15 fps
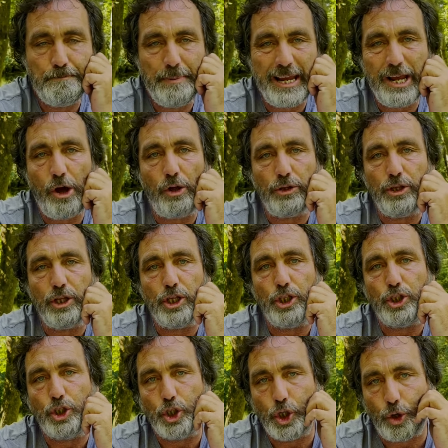beyond the
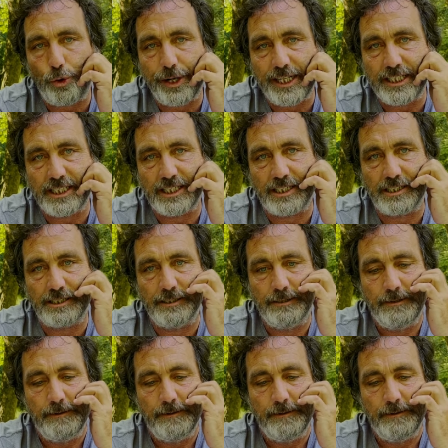choice